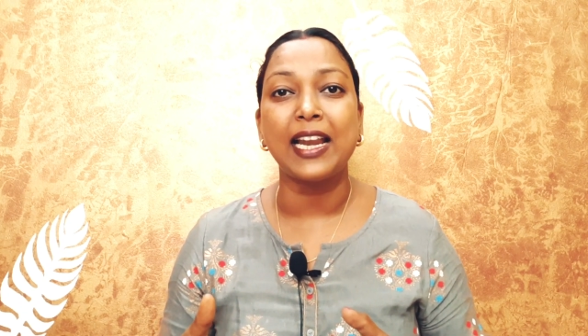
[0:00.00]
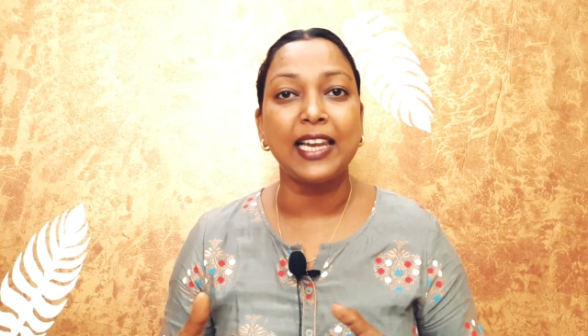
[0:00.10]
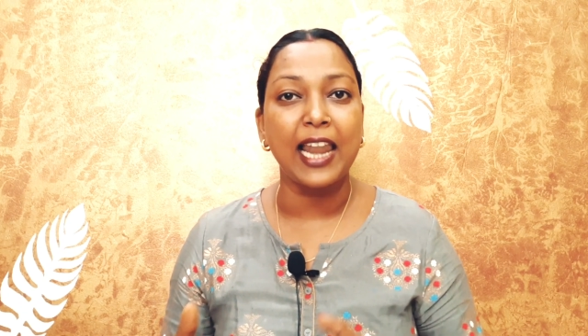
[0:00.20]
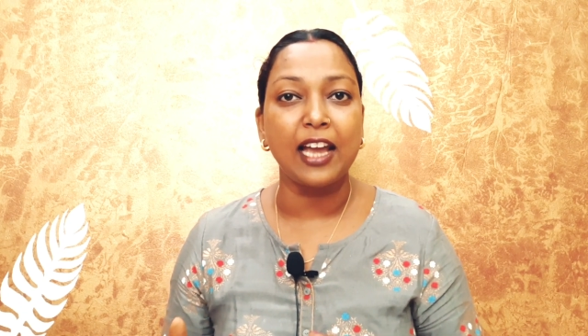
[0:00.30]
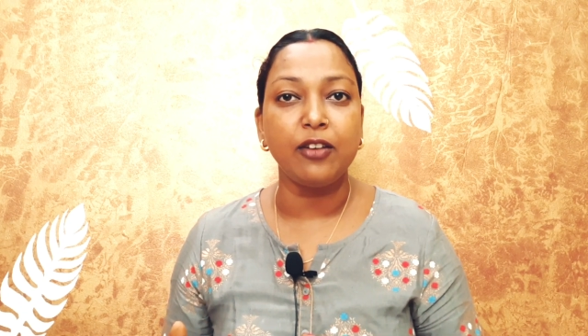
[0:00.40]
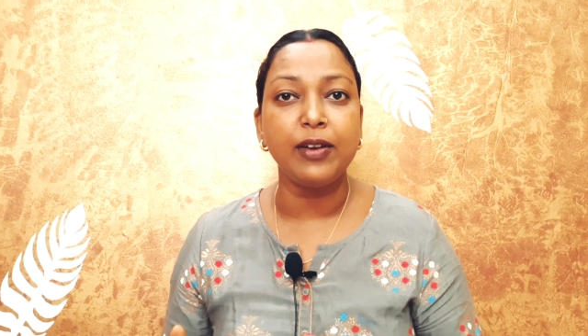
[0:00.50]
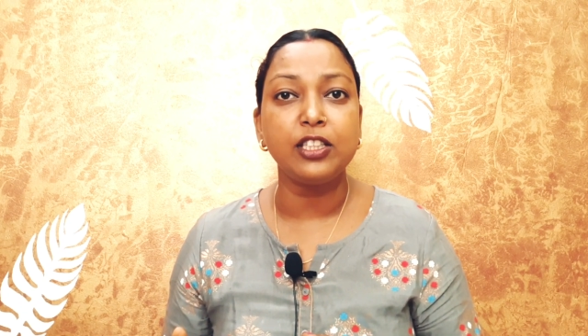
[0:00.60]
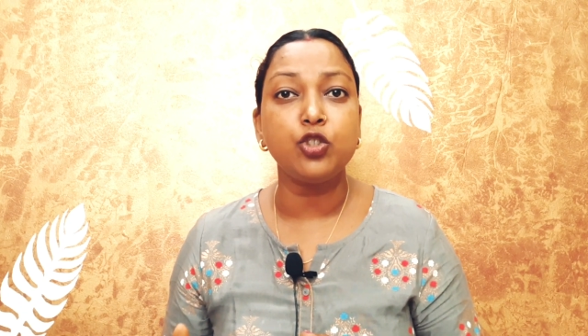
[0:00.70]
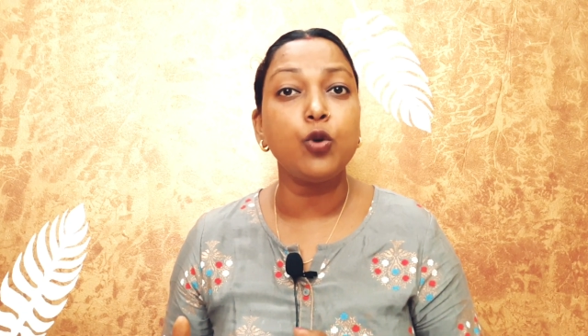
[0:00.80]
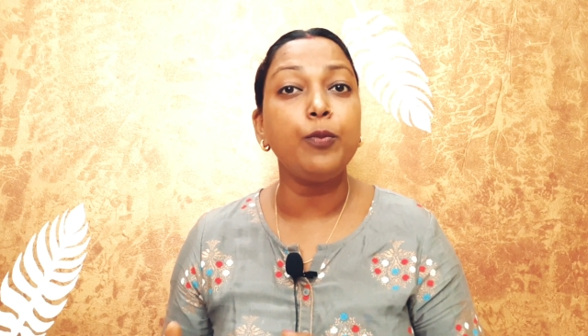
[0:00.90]
that
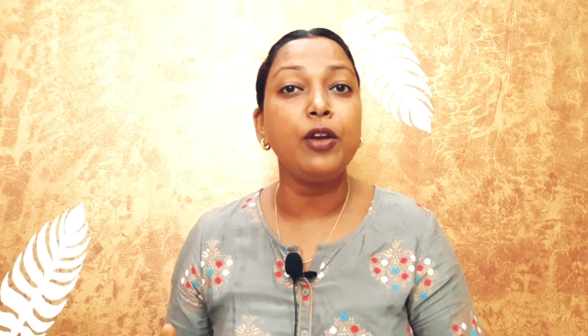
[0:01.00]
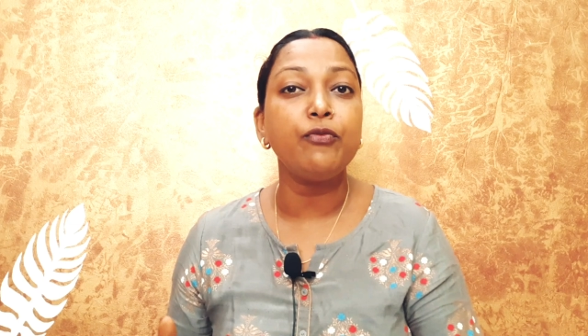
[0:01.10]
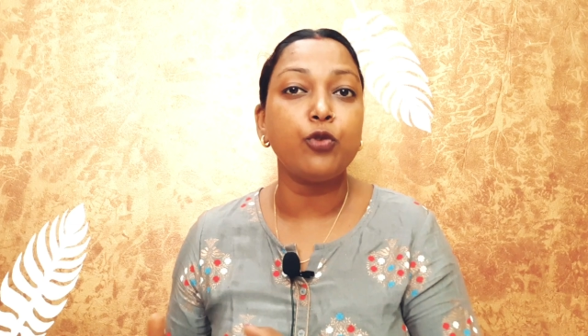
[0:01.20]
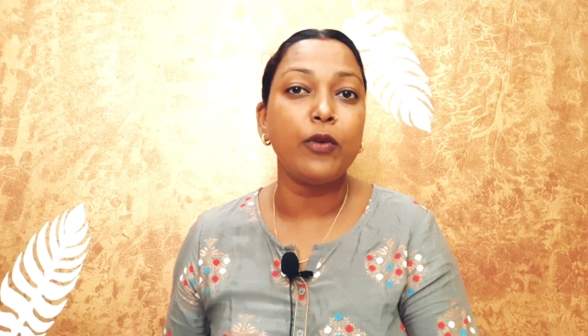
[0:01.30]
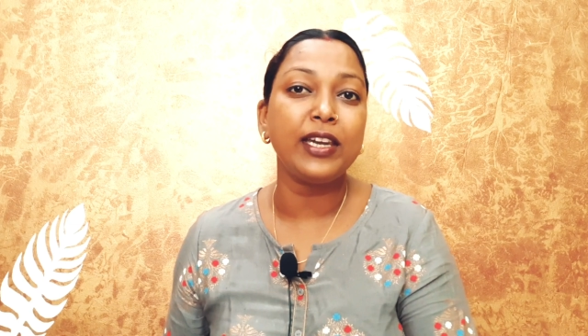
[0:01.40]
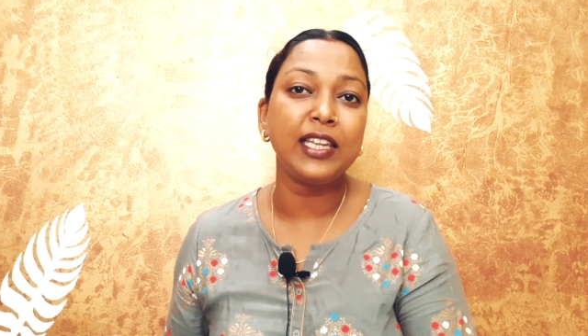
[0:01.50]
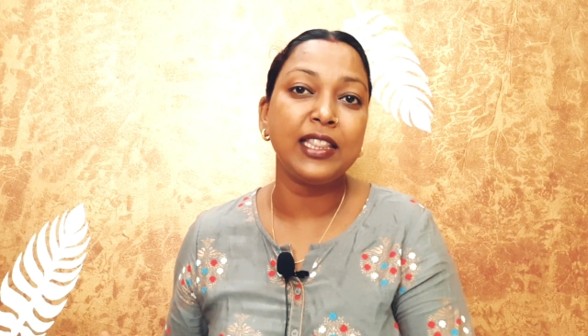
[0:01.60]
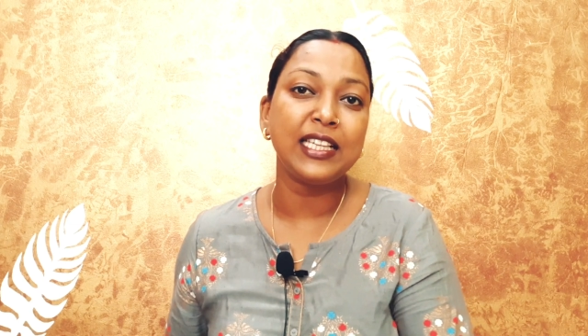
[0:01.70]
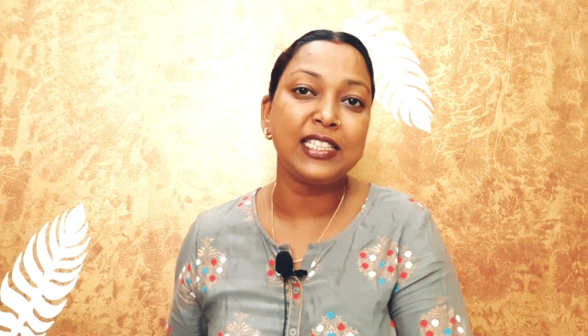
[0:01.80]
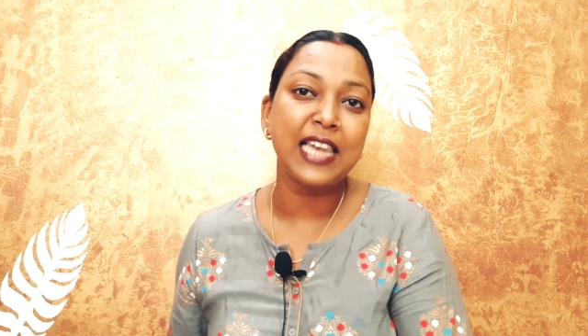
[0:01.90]
language to be fluent
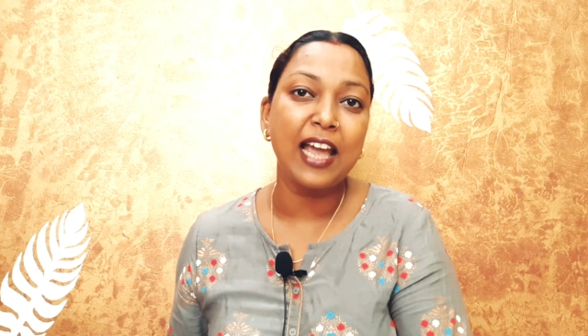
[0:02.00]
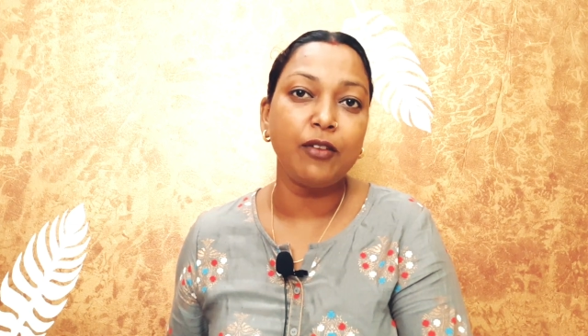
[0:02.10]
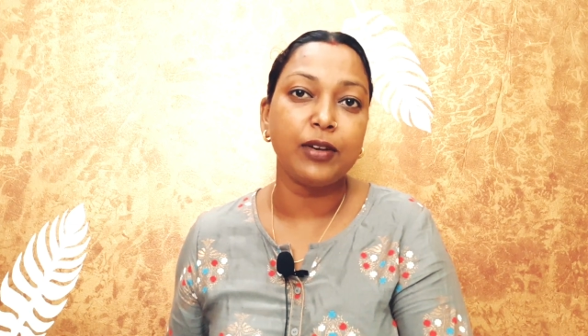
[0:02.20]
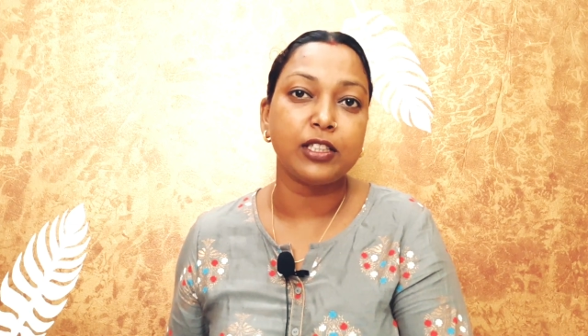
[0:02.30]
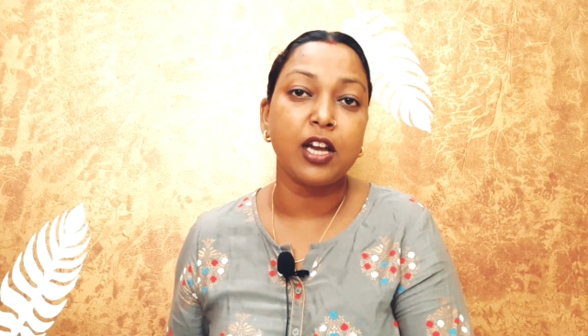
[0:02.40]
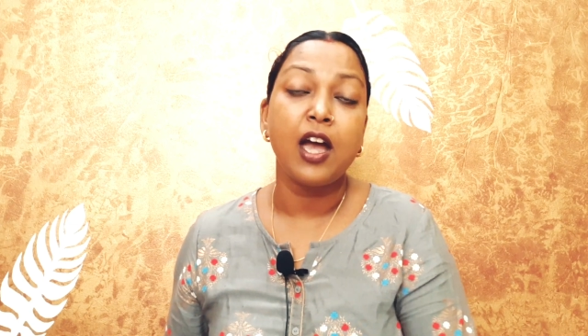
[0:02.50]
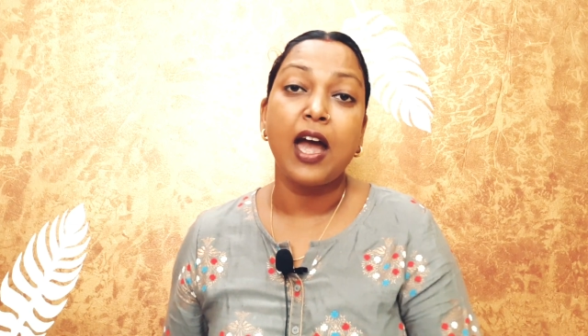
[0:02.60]
in this language,